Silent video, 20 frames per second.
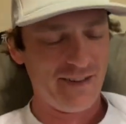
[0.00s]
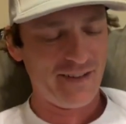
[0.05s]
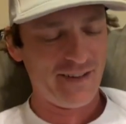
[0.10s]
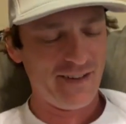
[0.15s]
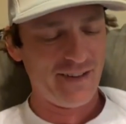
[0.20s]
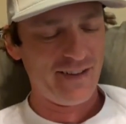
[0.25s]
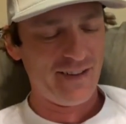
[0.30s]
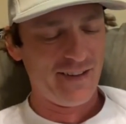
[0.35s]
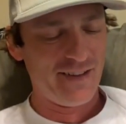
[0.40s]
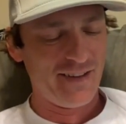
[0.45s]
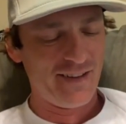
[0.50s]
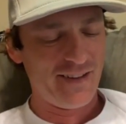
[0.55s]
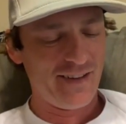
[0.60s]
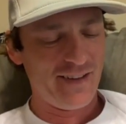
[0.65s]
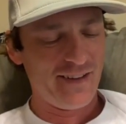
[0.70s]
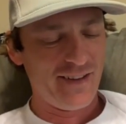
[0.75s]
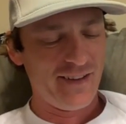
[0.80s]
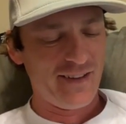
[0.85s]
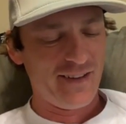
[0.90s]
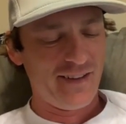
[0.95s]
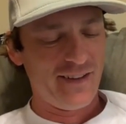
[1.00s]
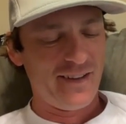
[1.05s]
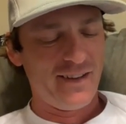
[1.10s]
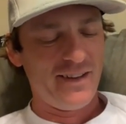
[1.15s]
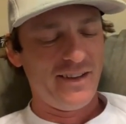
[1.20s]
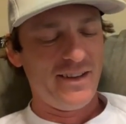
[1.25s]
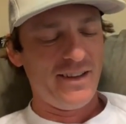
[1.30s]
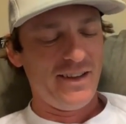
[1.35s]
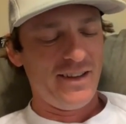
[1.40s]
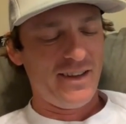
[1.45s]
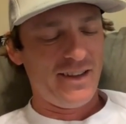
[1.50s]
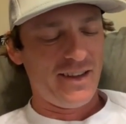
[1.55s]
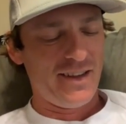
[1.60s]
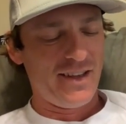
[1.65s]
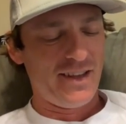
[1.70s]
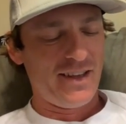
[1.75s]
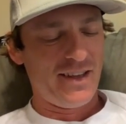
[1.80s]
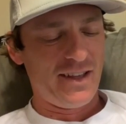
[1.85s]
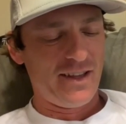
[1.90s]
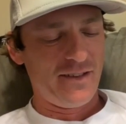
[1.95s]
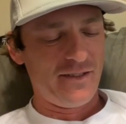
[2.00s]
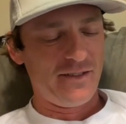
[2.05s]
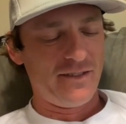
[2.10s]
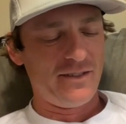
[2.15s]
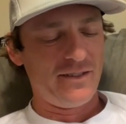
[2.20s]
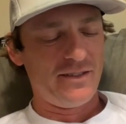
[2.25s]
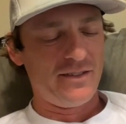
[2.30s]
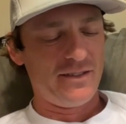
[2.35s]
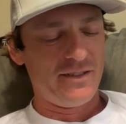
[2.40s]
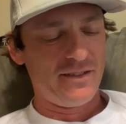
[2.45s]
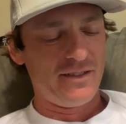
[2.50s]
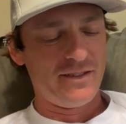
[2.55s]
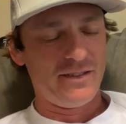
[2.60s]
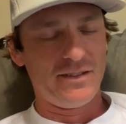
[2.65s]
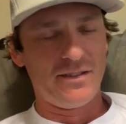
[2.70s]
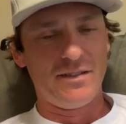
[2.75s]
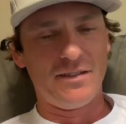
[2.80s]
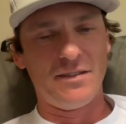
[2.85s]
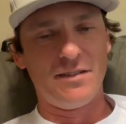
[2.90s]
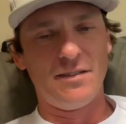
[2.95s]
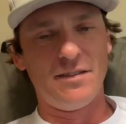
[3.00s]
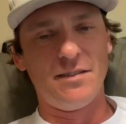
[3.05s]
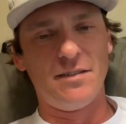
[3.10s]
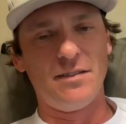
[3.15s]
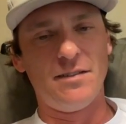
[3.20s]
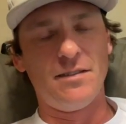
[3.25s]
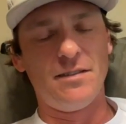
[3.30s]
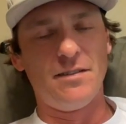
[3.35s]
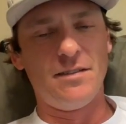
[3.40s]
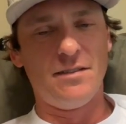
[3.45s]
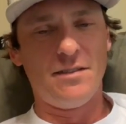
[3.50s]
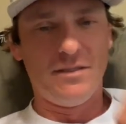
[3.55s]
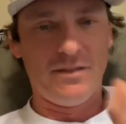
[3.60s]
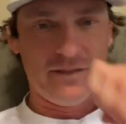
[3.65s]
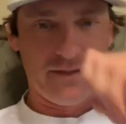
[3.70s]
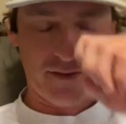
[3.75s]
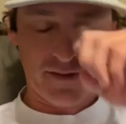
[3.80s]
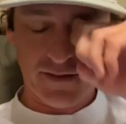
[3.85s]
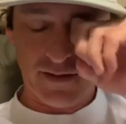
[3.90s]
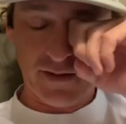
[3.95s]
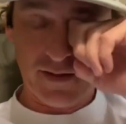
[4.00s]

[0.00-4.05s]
No words are spoken by the person on screen.